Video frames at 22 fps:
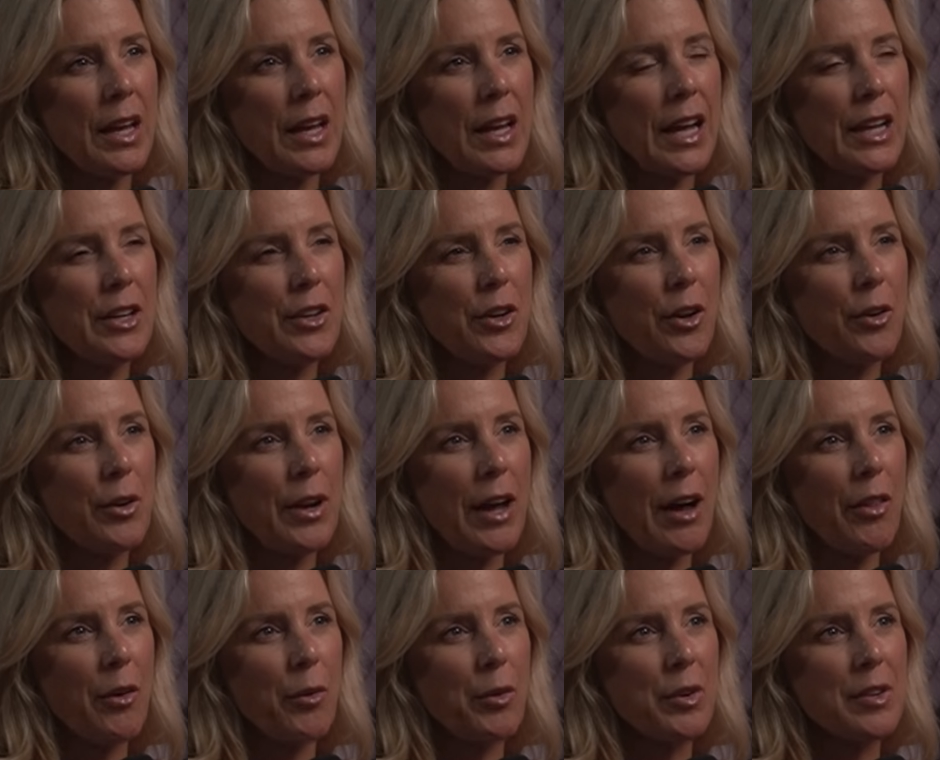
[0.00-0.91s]
And you know,
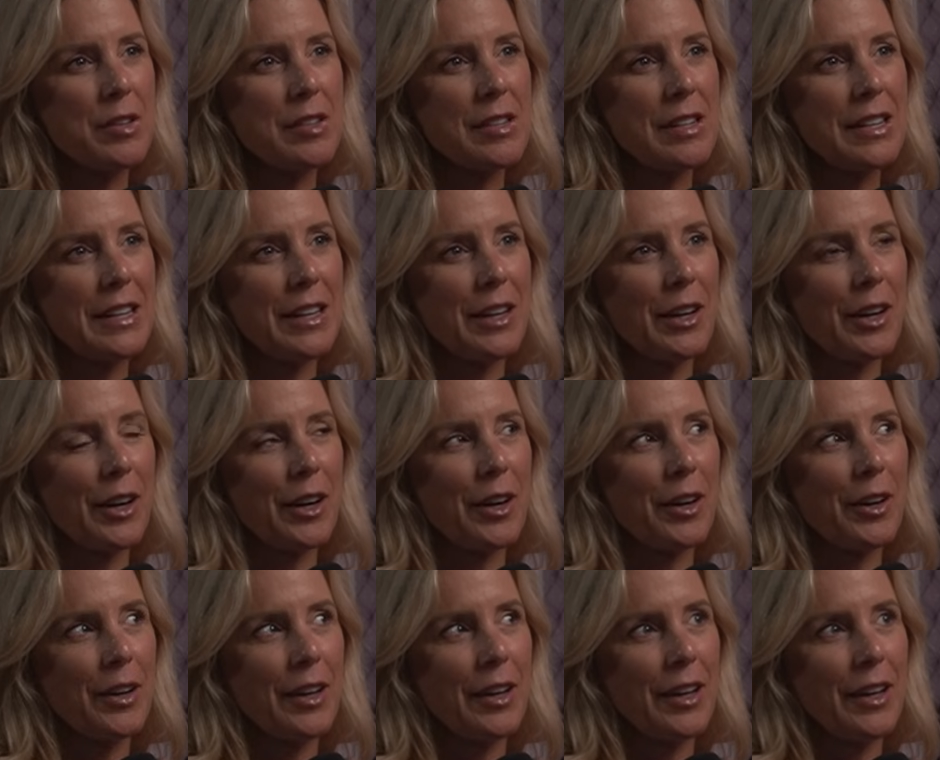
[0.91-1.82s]
now that we're sitting
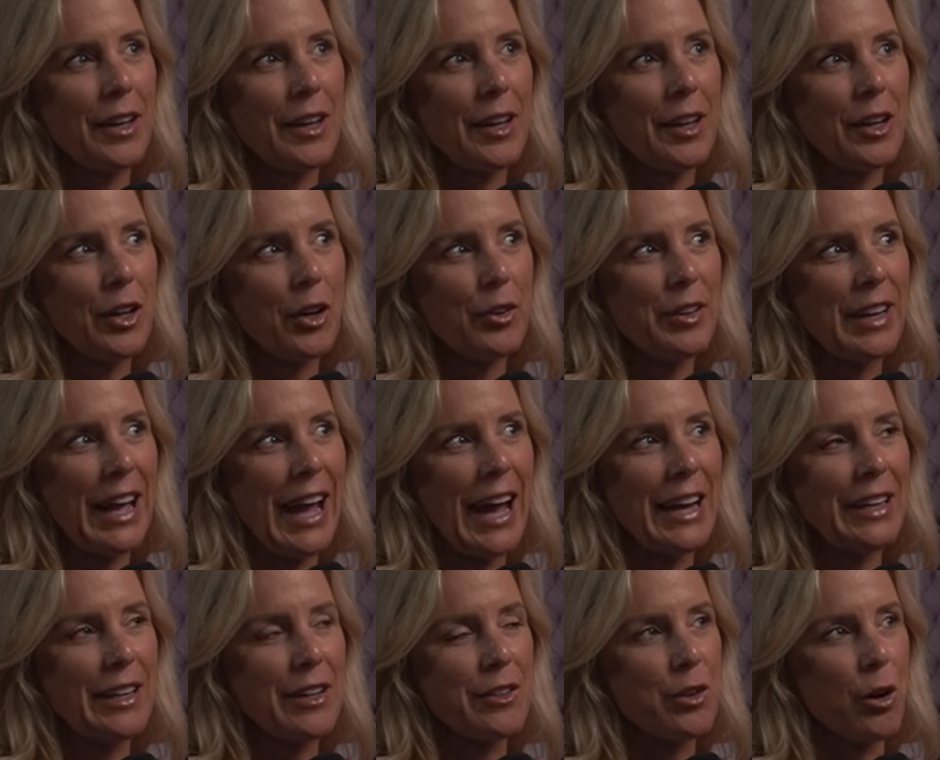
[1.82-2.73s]
here, your
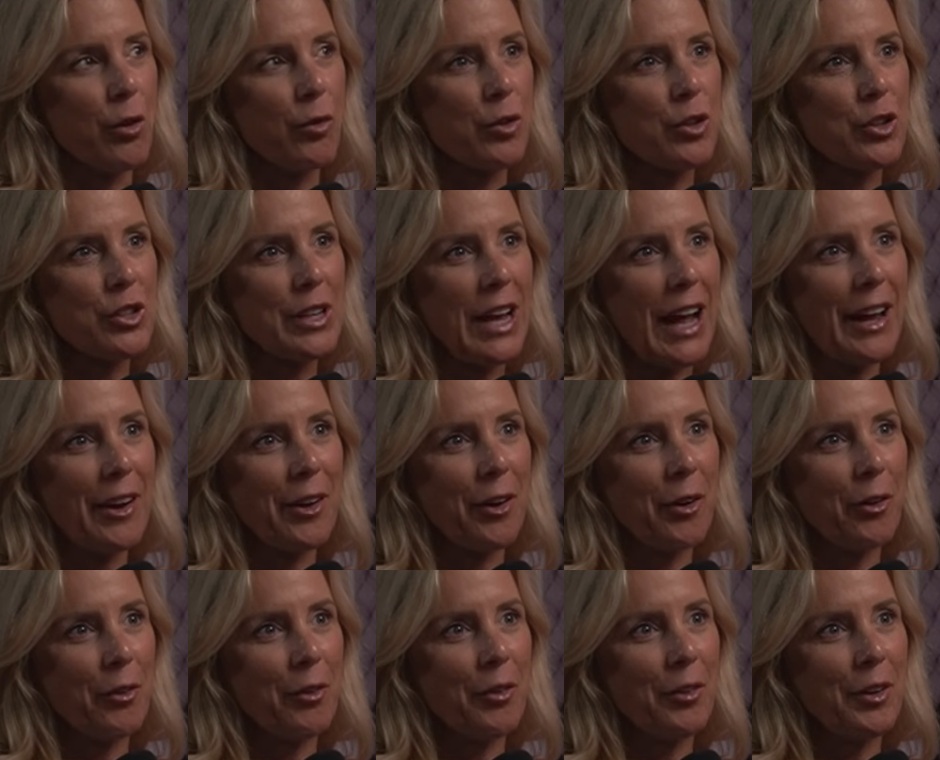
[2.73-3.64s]
dad gets
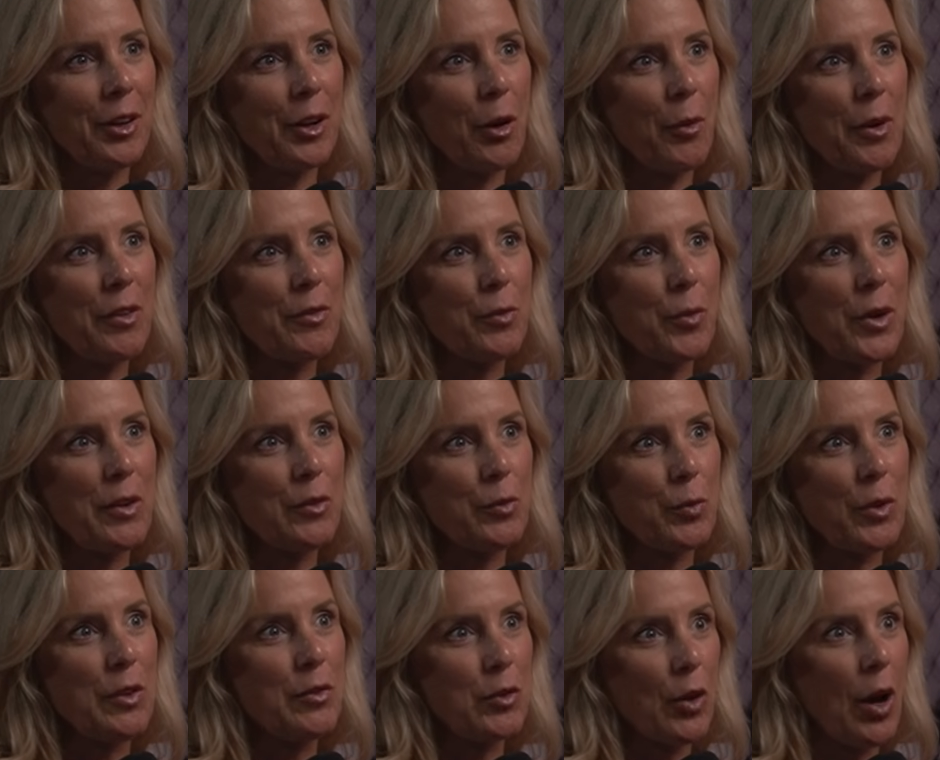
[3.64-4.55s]
overshadowed. Oh, you know, oh, we've, yeah. we've,
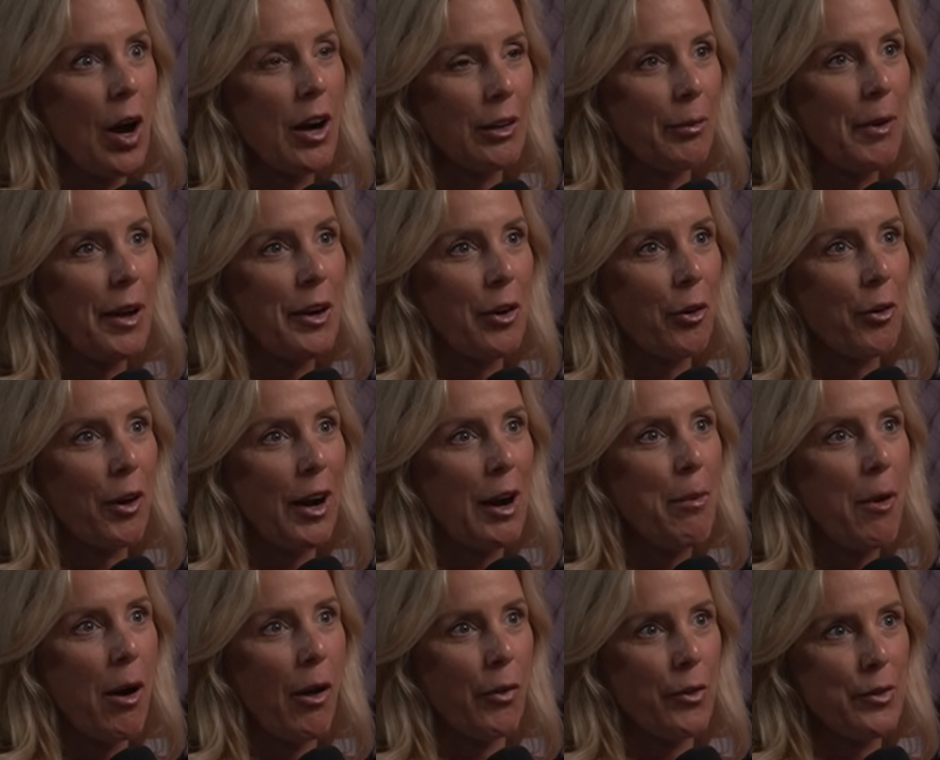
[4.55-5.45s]
we've talked about your
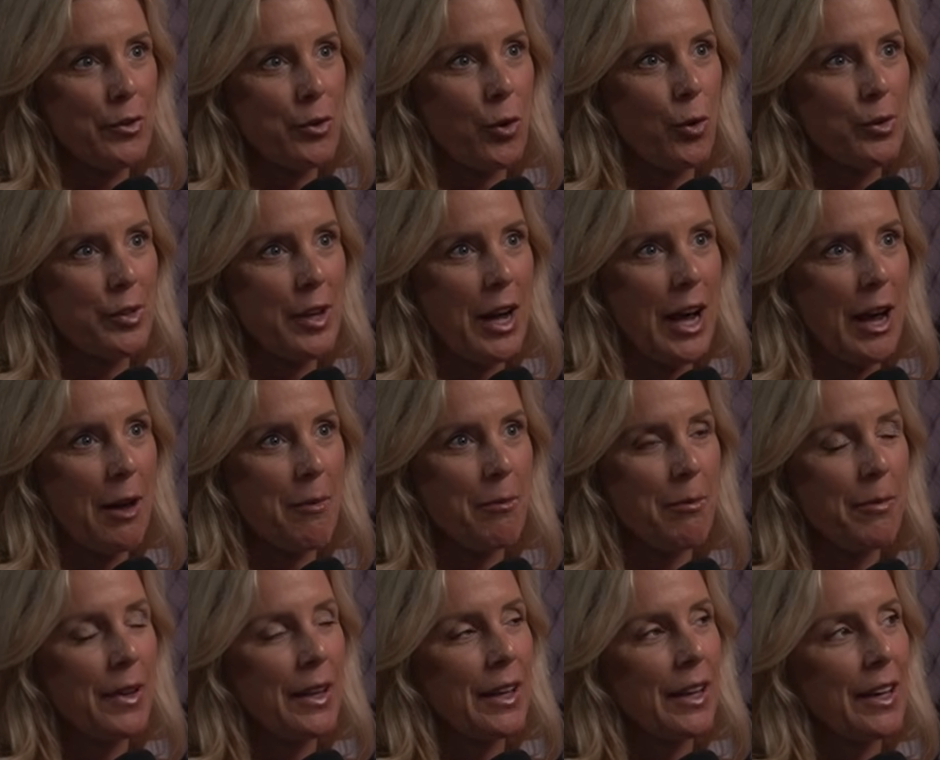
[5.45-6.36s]
grandpa this yeah. whole
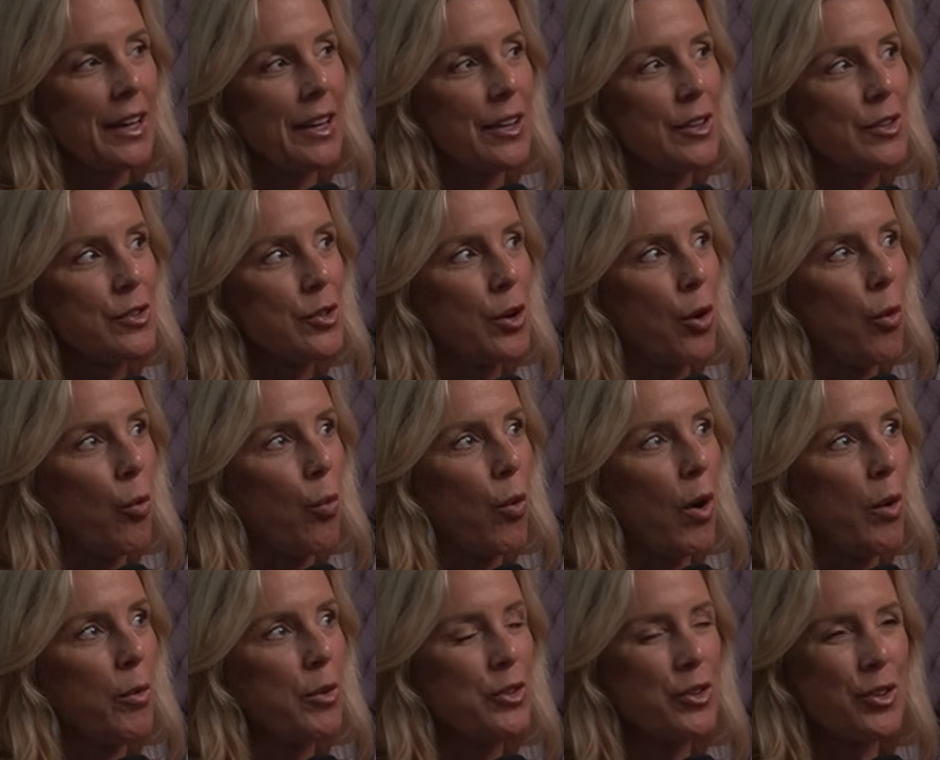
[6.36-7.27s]
time. So,
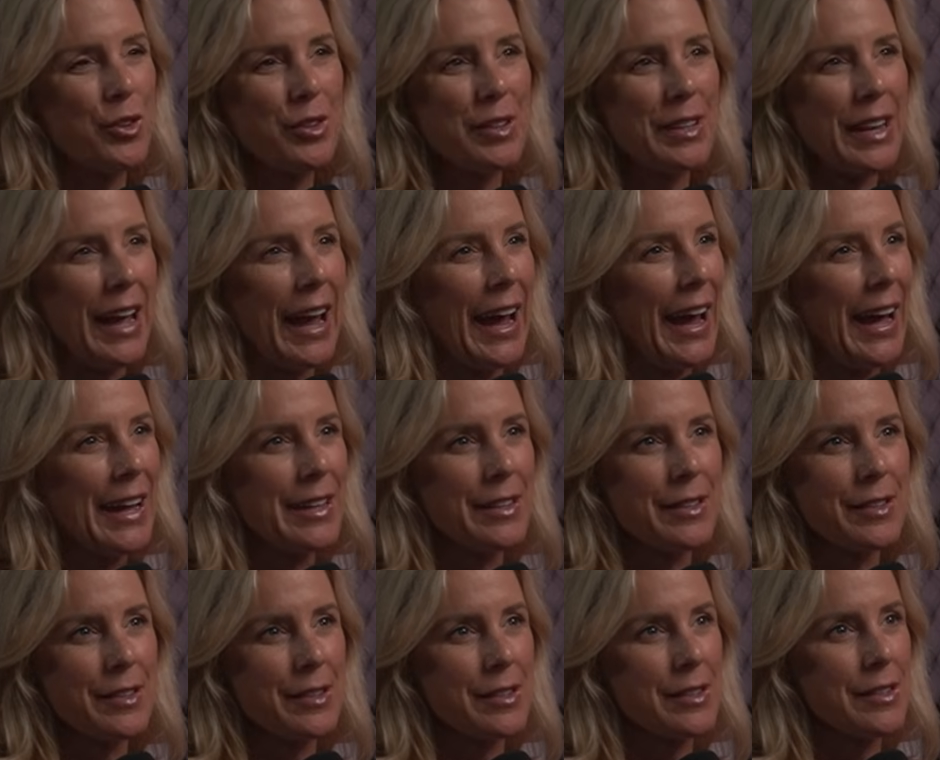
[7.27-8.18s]
what was your
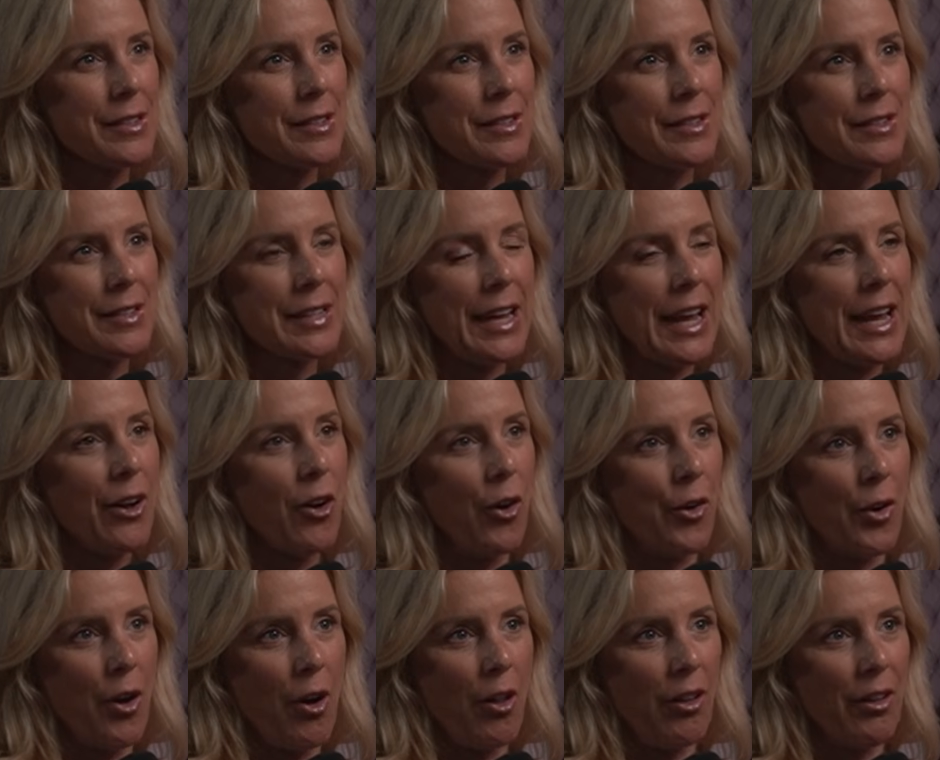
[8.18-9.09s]
dad's take
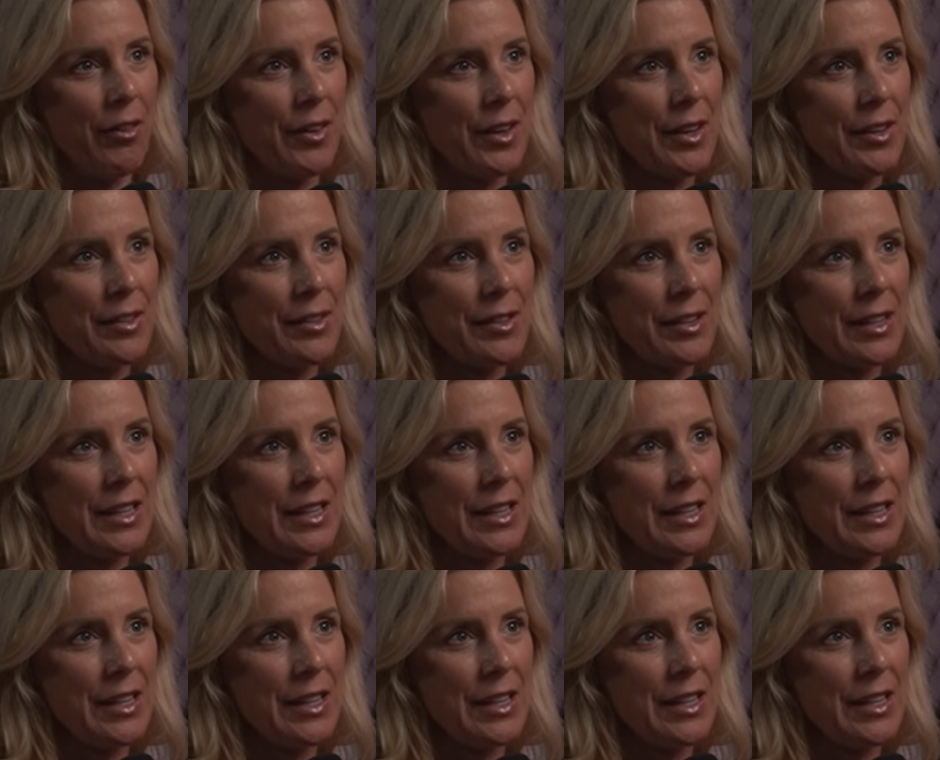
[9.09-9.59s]
on all of this?